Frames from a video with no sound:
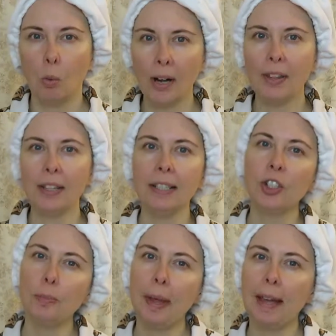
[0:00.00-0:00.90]
One
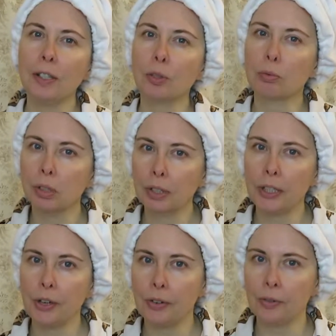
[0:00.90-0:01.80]
thing Japan is
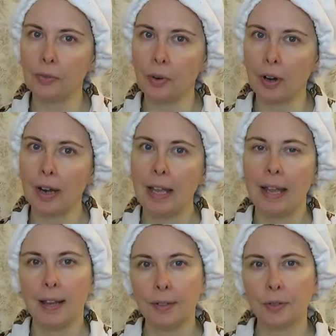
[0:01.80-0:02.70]
really known for
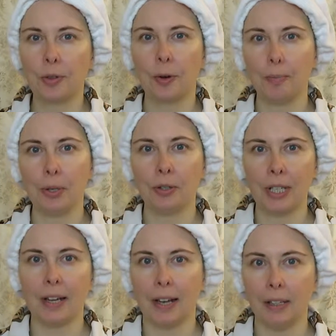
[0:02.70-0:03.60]
is their
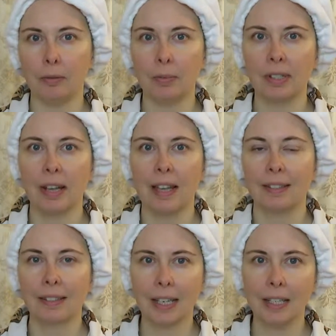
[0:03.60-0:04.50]
beauty items,
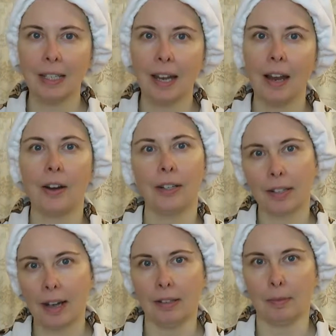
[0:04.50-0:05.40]
skincare
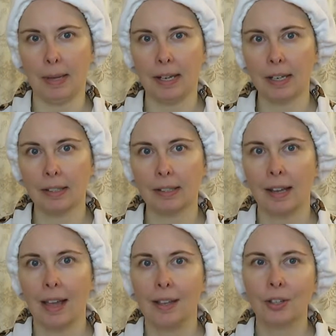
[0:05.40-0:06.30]
and
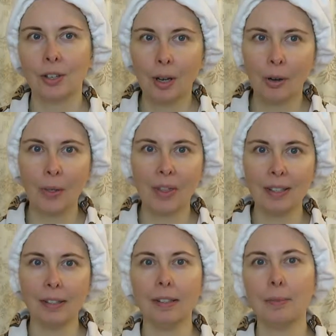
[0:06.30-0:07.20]
cosmetics. So
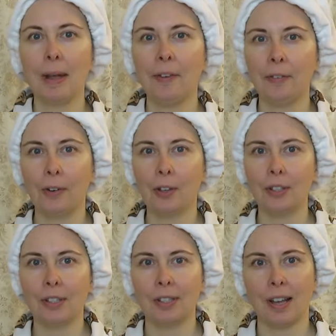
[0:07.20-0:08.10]
this is my
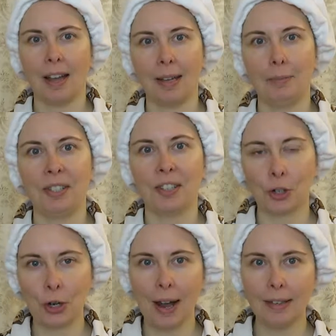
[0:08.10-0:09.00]
first time to
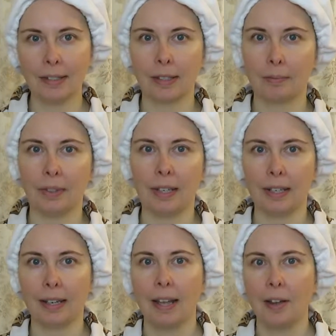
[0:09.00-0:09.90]
try
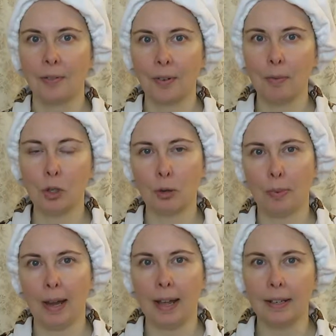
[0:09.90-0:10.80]
something from
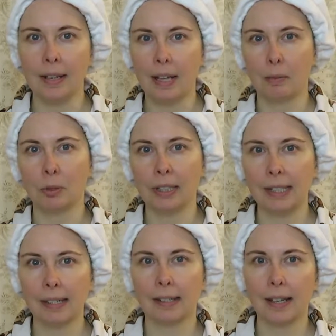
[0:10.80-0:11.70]
Japan, and I'm
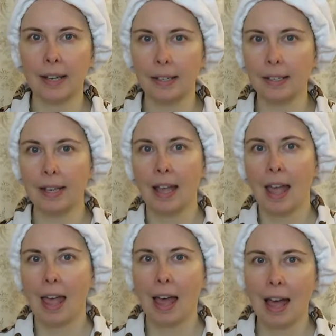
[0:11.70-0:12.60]
really excited.
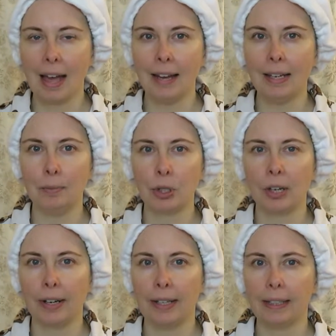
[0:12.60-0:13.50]
I am
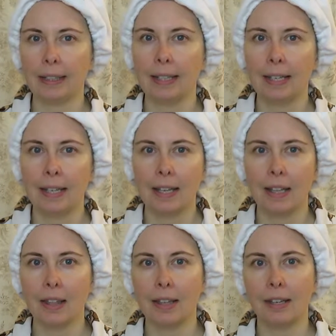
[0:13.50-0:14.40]
trying
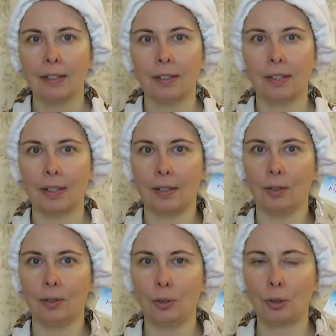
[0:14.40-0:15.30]
this
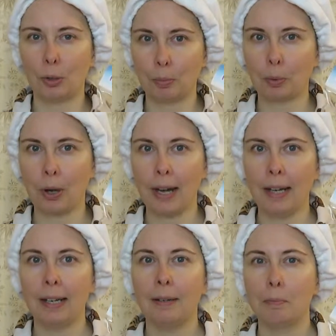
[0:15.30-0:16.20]

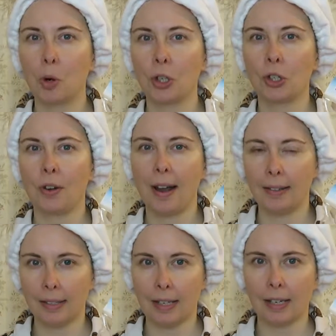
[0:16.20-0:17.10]
spray
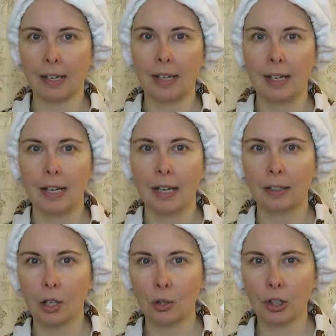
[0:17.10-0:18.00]
moisturizing
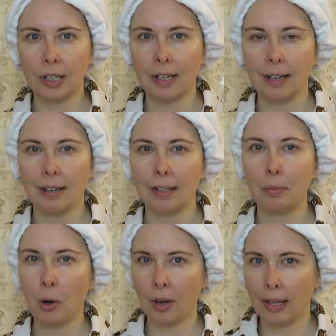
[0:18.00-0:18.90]
lotion.
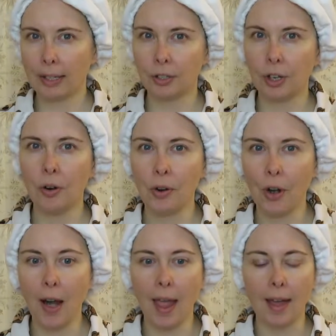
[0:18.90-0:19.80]
It's more like a
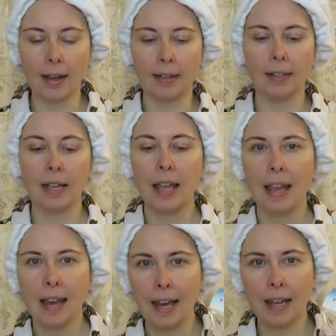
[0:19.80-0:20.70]
toner, and
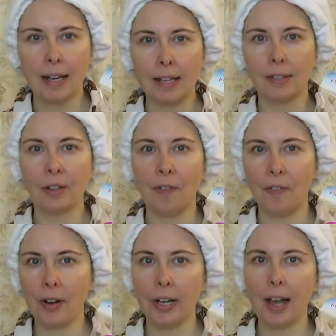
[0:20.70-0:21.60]
it is
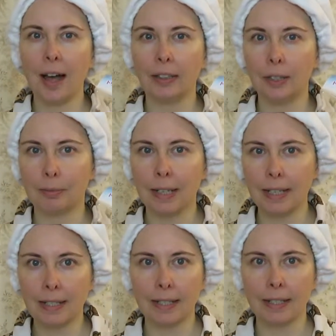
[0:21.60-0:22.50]
very highly
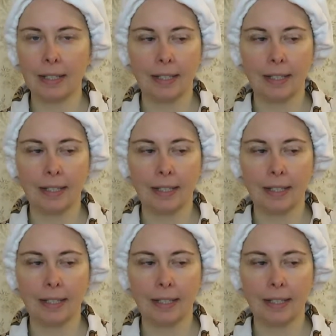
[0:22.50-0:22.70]
rated.